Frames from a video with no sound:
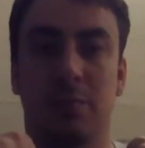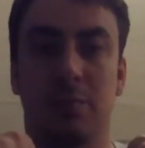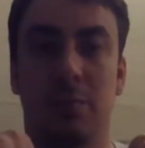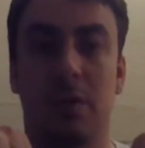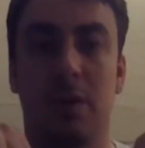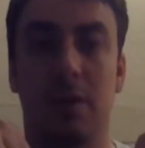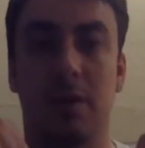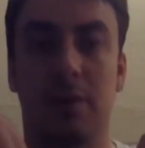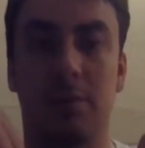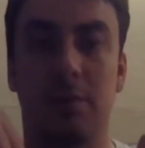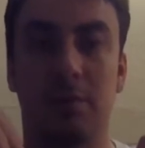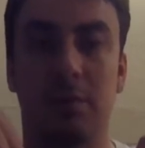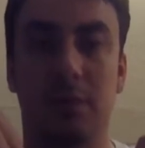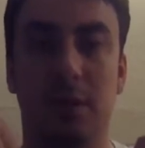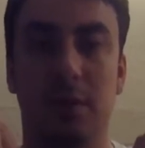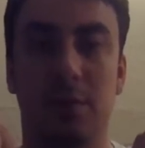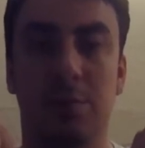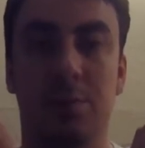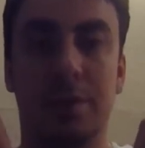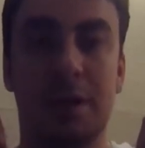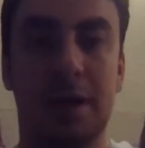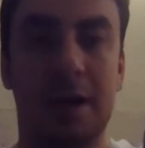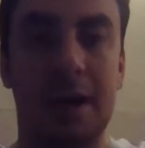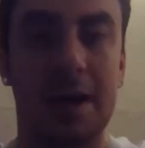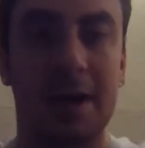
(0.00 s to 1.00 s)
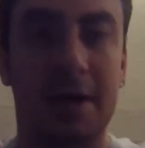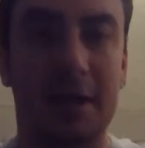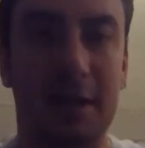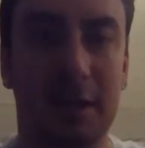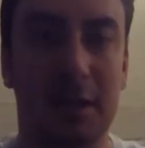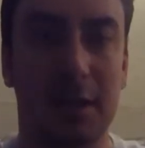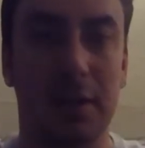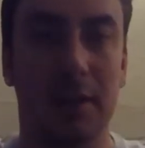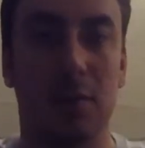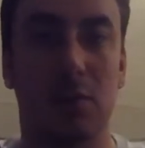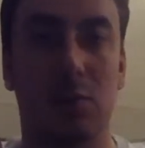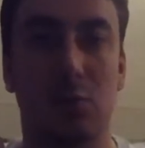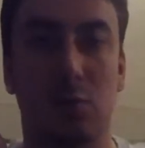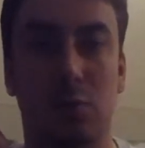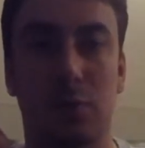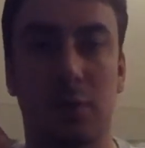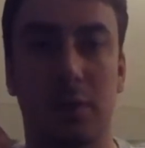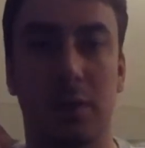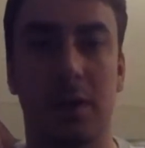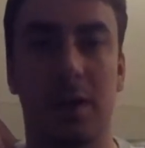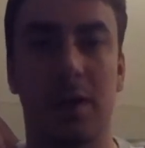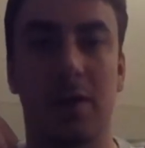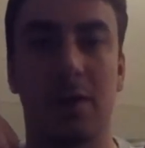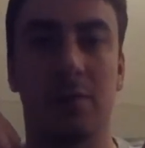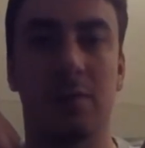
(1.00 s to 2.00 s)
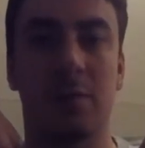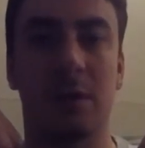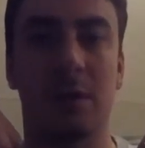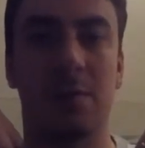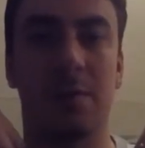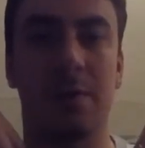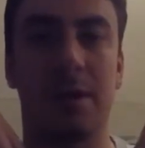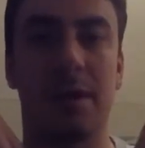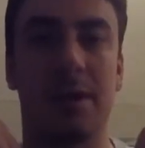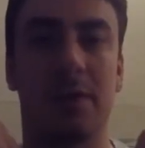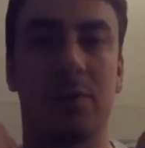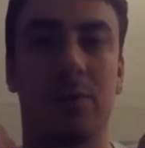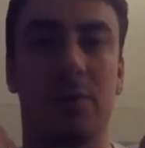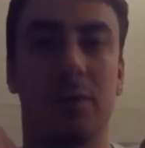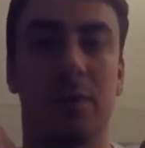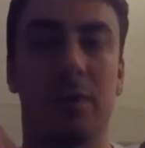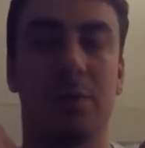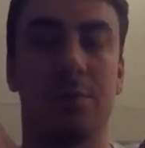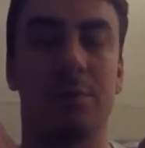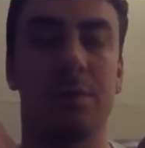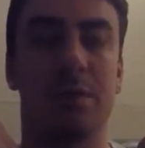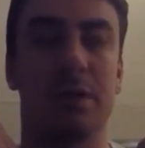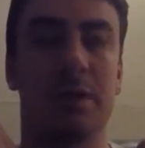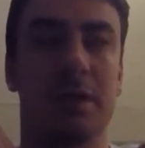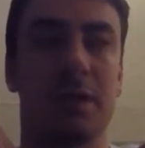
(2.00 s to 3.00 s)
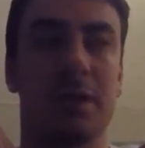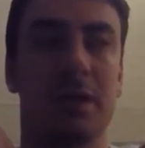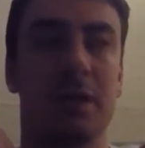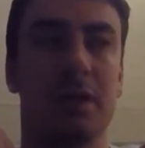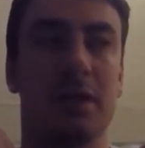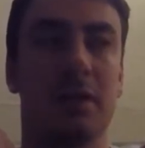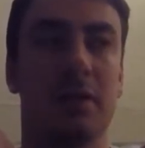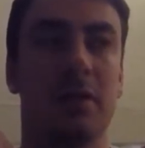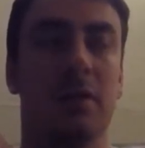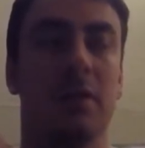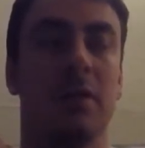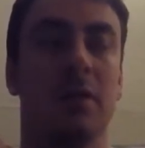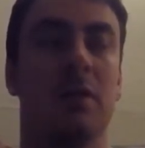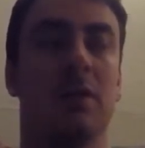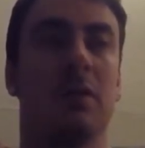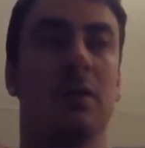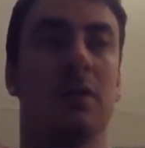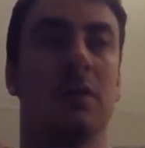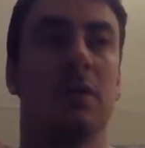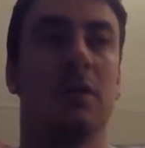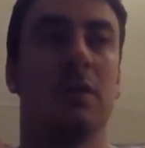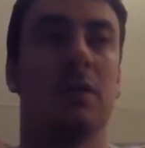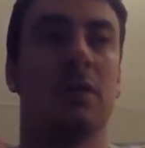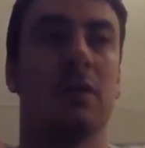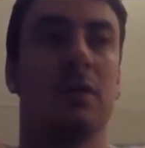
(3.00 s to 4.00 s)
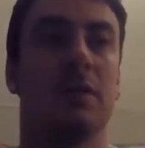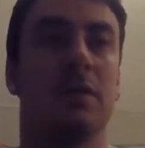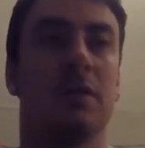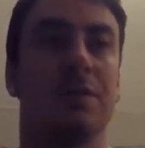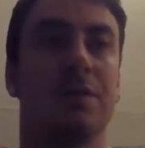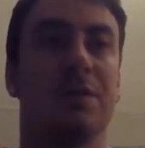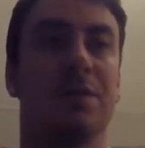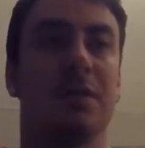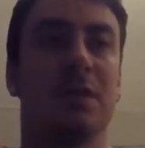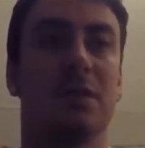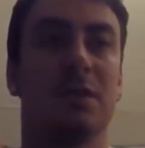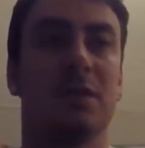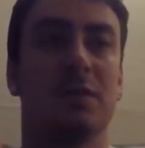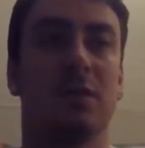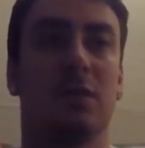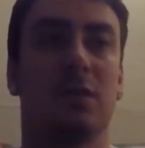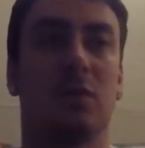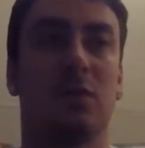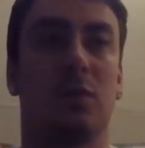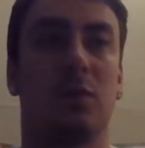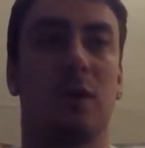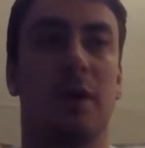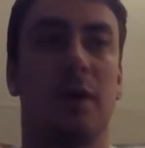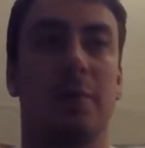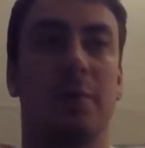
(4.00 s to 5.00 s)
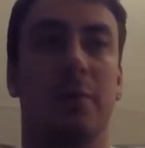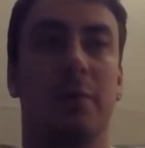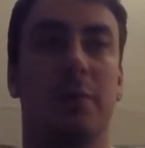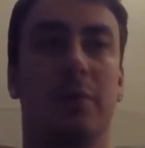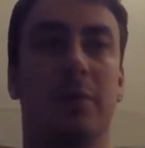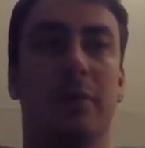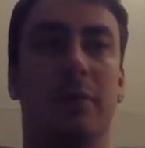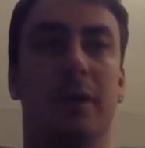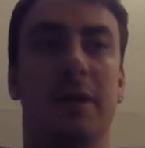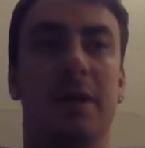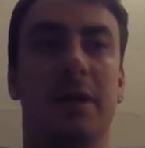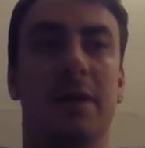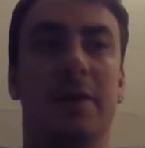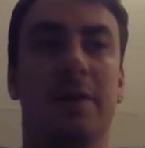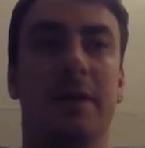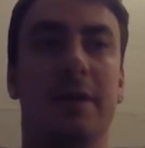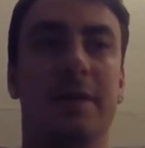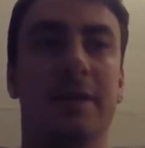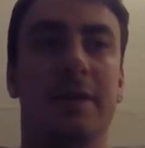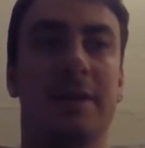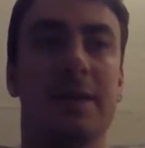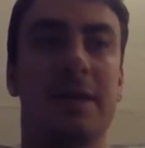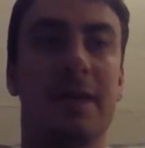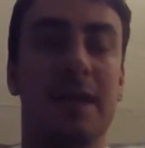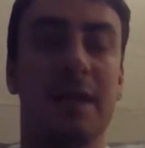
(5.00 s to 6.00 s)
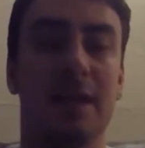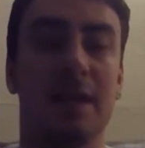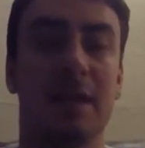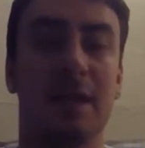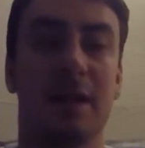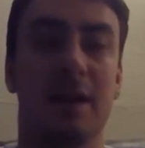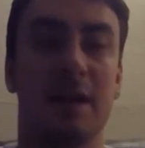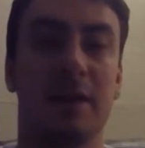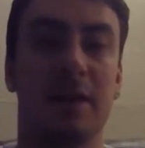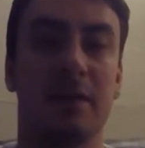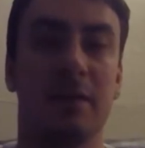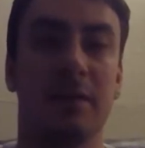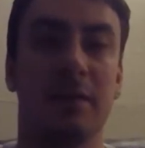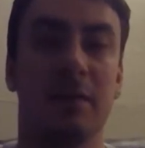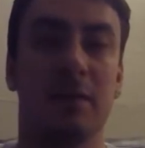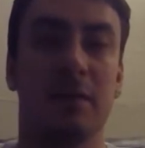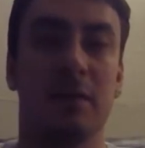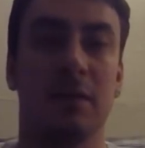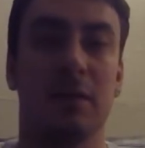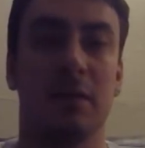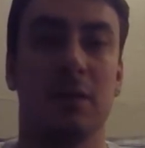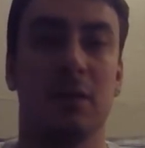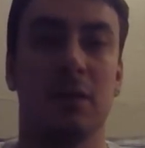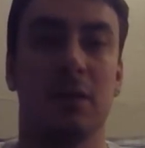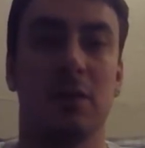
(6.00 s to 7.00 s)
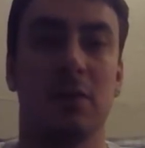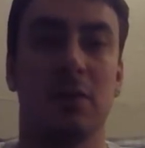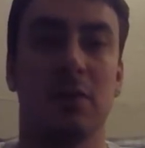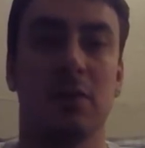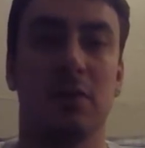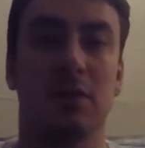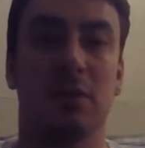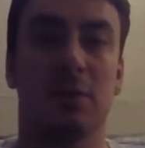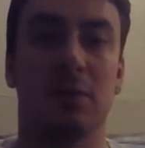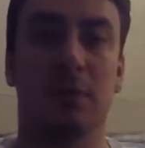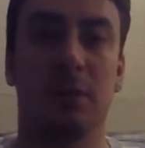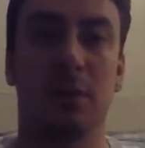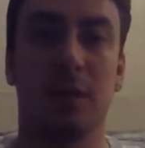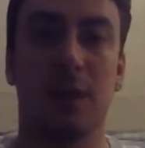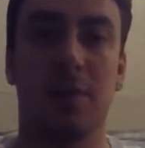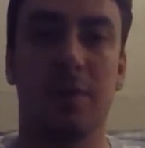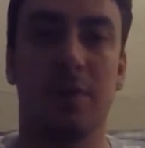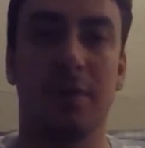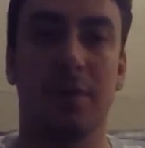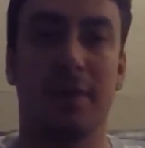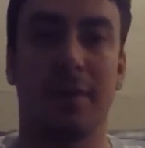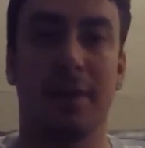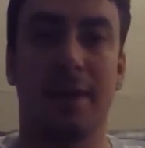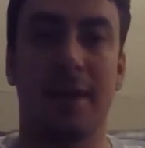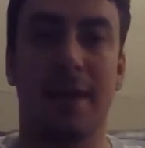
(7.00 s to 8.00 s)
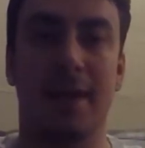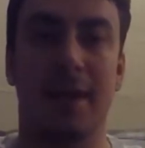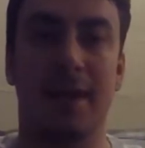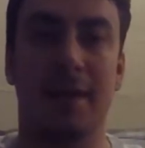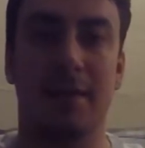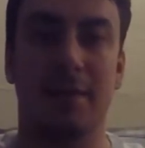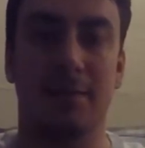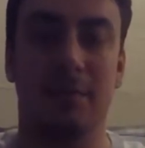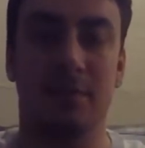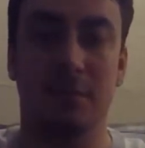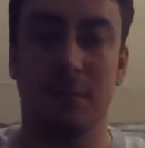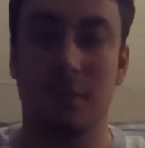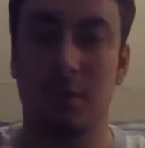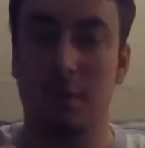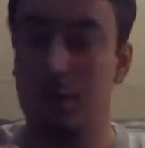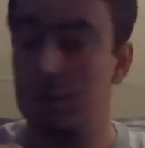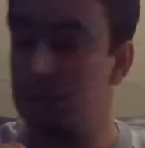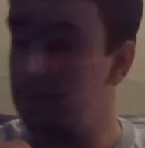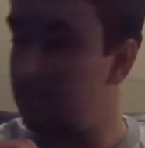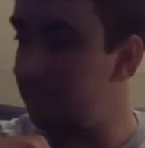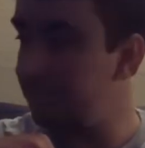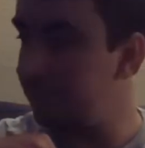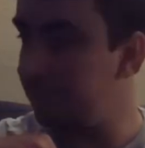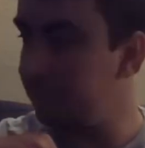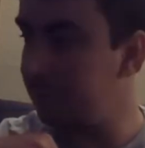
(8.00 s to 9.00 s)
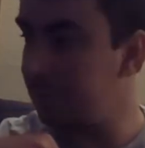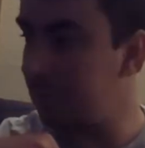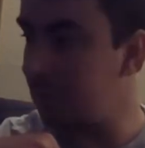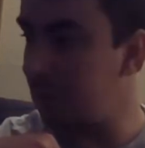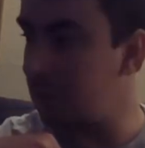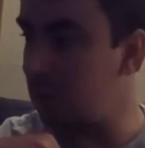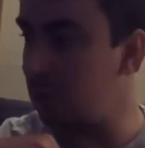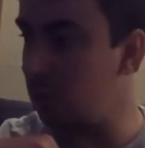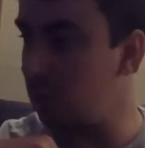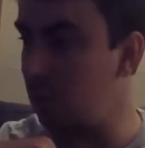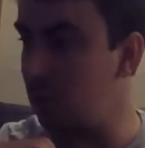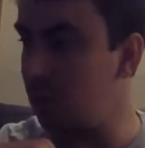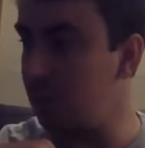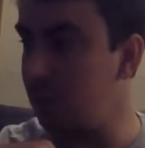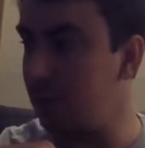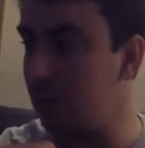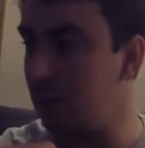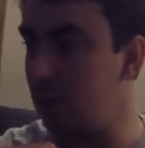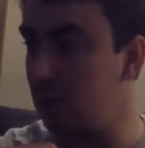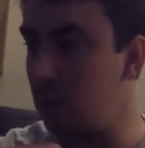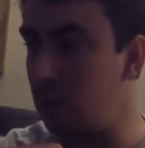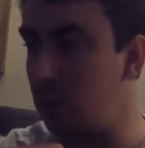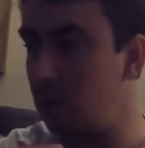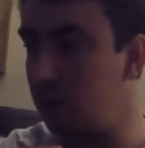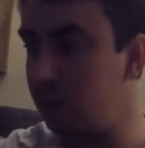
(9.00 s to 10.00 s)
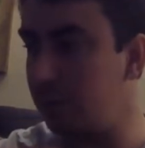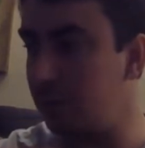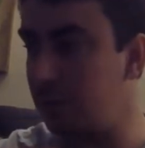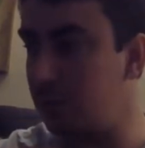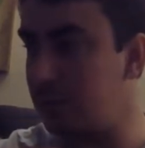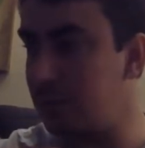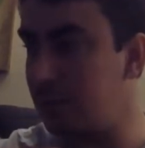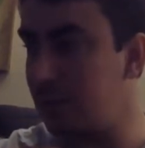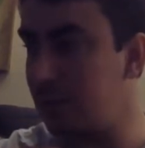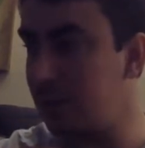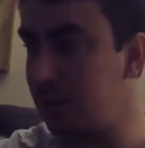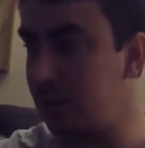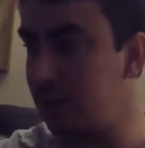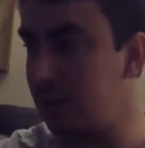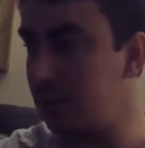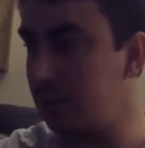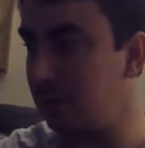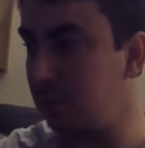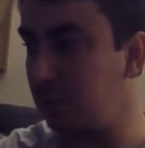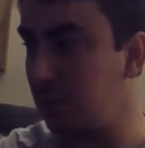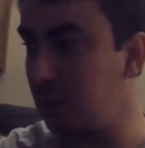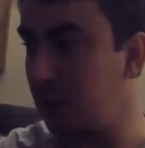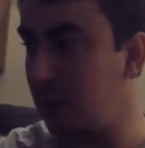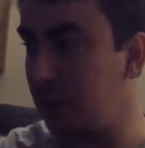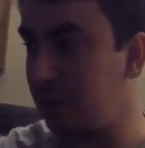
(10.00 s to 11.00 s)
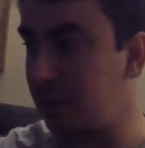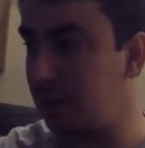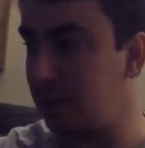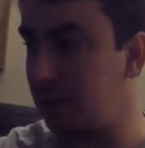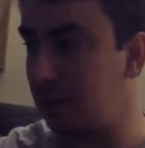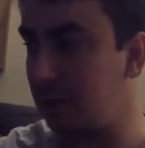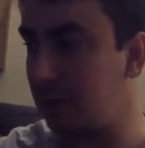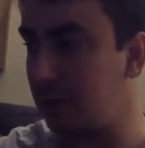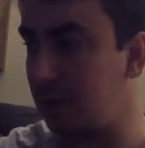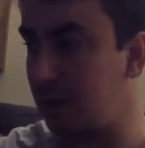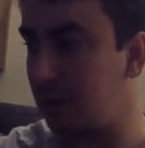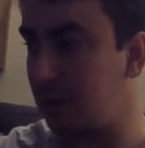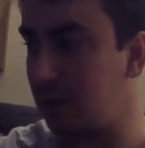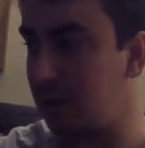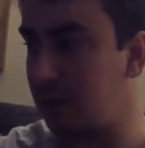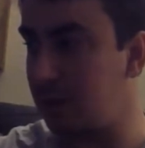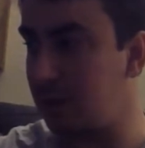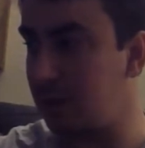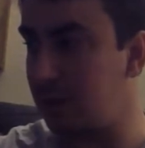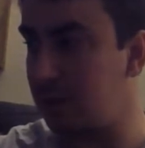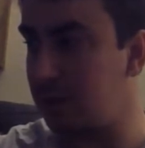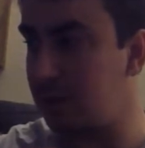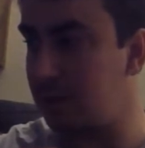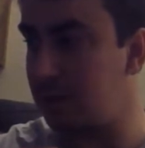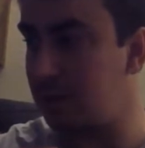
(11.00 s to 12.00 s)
my mid back, and I go down my back quite a bit here. Feels incredible, and right now I got the heat on, so I'm loving that. I do want to thank Wollin for sending this product out, guys. It's